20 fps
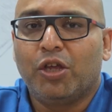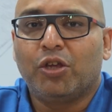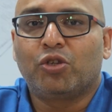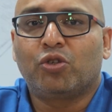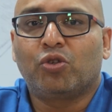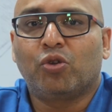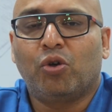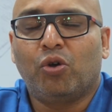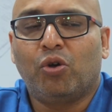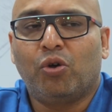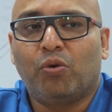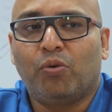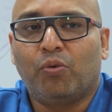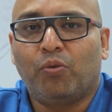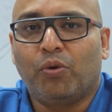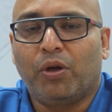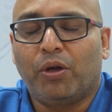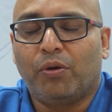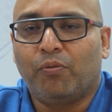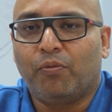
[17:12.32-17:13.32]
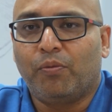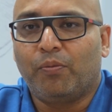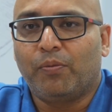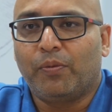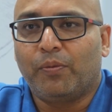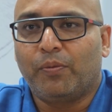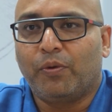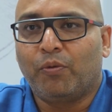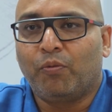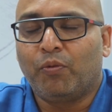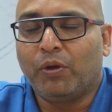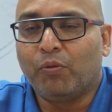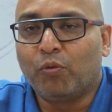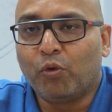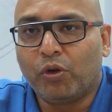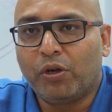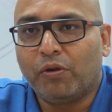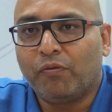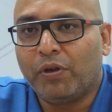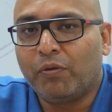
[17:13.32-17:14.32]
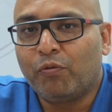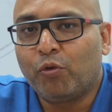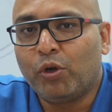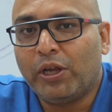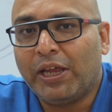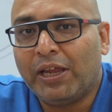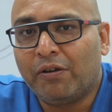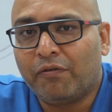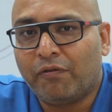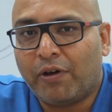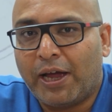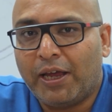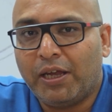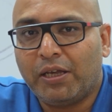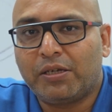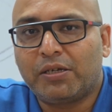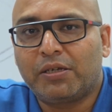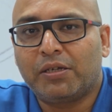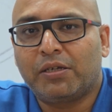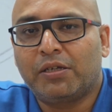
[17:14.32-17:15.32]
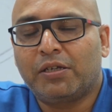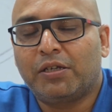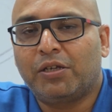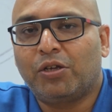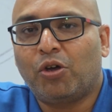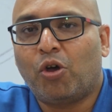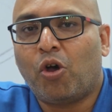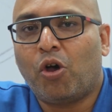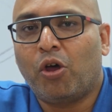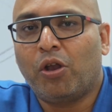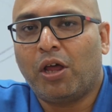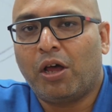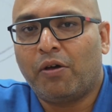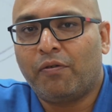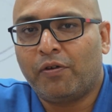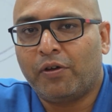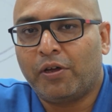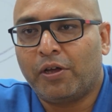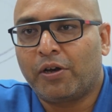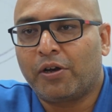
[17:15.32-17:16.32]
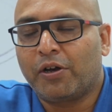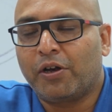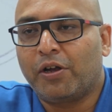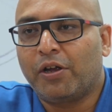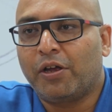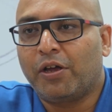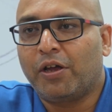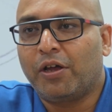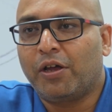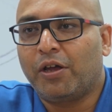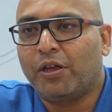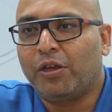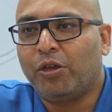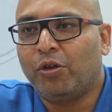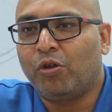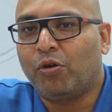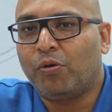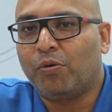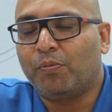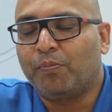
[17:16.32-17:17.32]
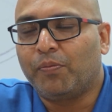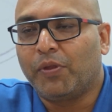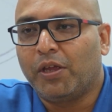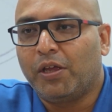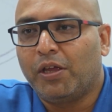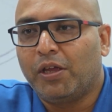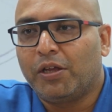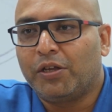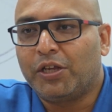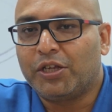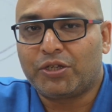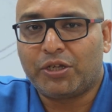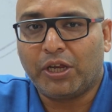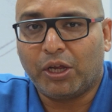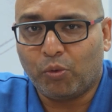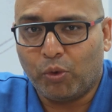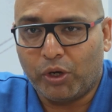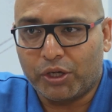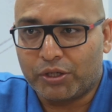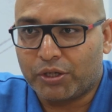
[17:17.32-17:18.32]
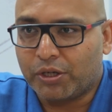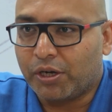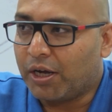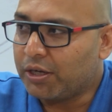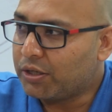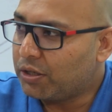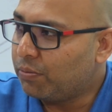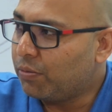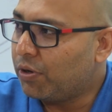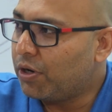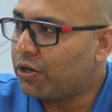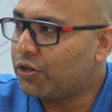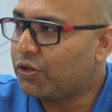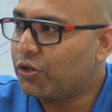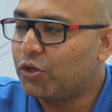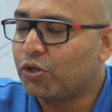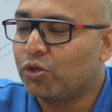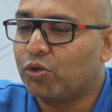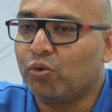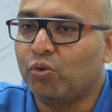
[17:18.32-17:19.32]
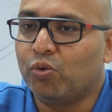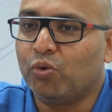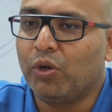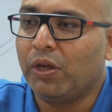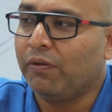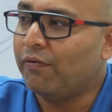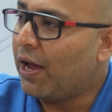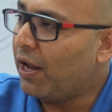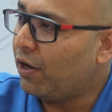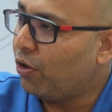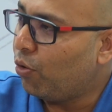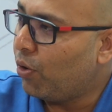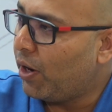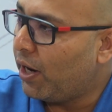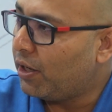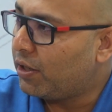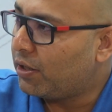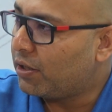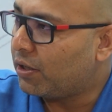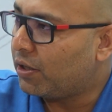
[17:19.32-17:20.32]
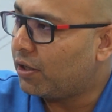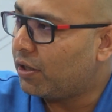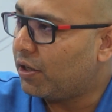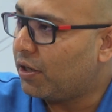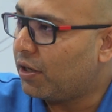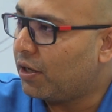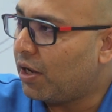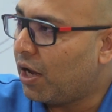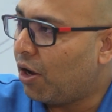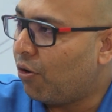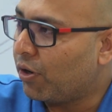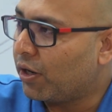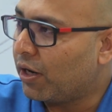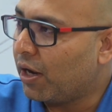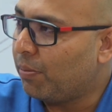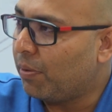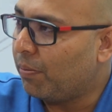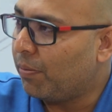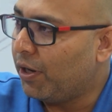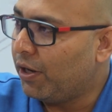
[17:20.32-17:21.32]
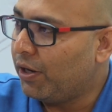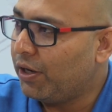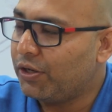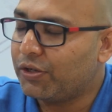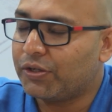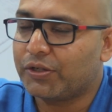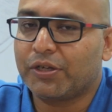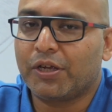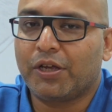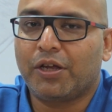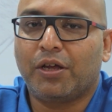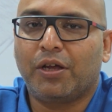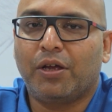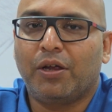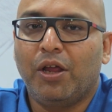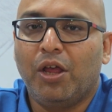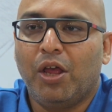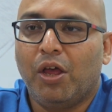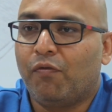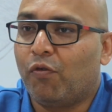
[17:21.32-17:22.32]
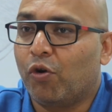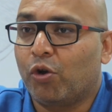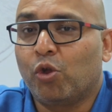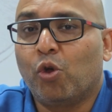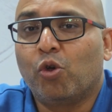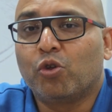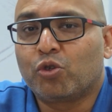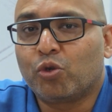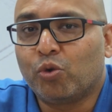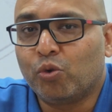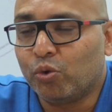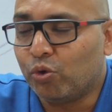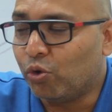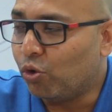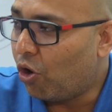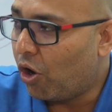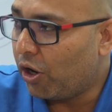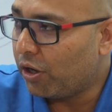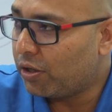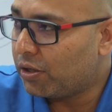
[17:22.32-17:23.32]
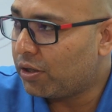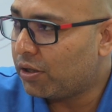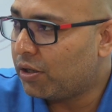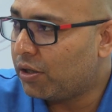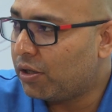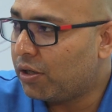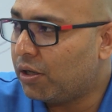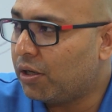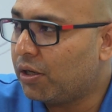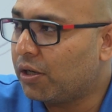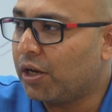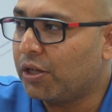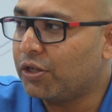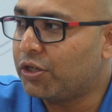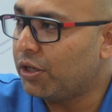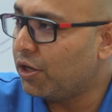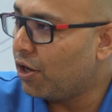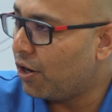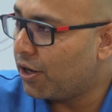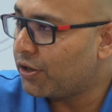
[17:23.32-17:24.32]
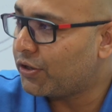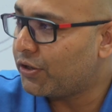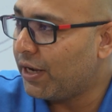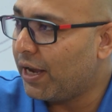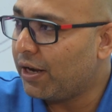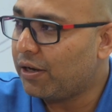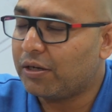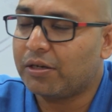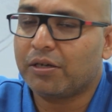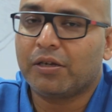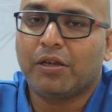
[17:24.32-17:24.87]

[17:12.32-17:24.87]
So we would invite all our distinguished customers to evaluate our capabilities. For those who do not consider us yet,